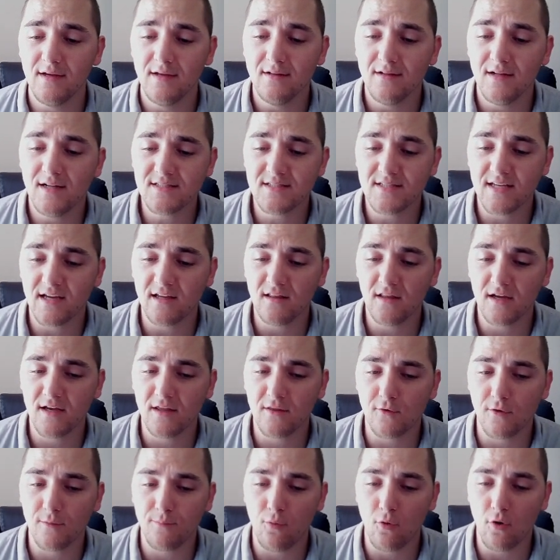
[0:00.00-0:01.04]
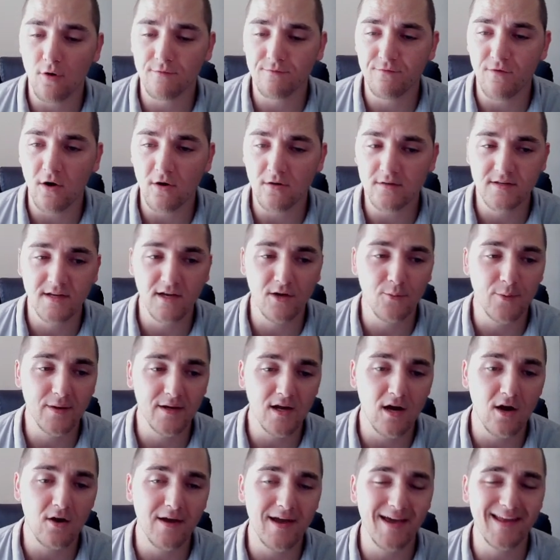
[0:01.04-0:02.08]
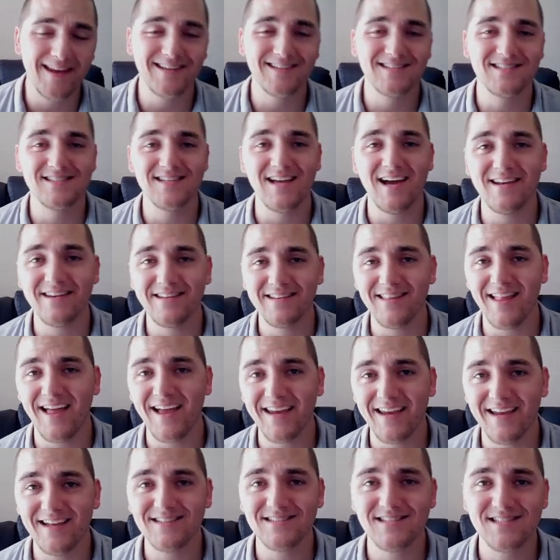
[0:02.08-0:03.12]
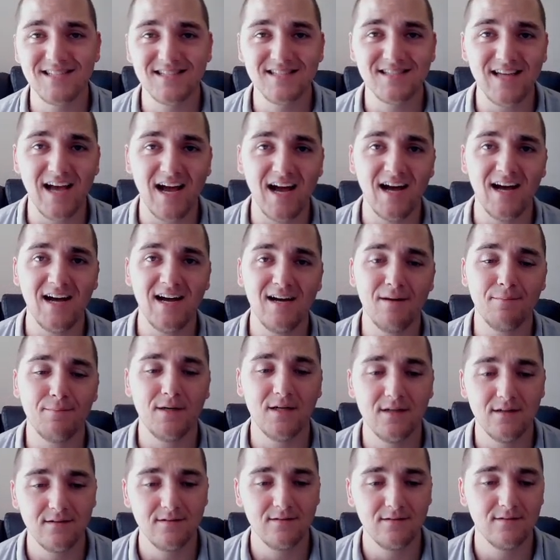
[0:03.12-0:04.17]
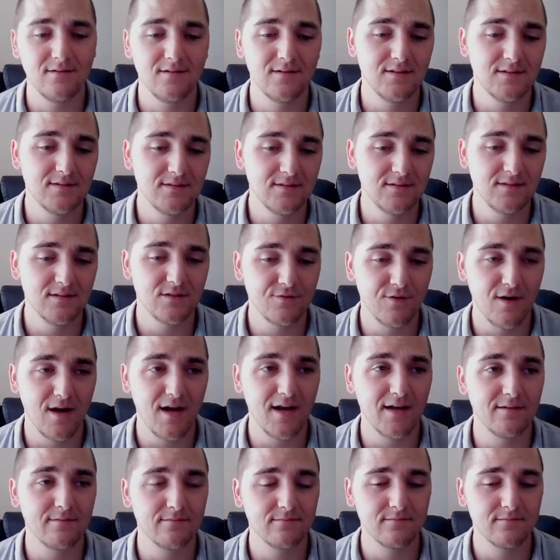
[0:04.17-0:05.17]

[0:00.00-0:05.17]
Let's take a look at the report, folks. Here we go. Get excited. Like and sub. That's right.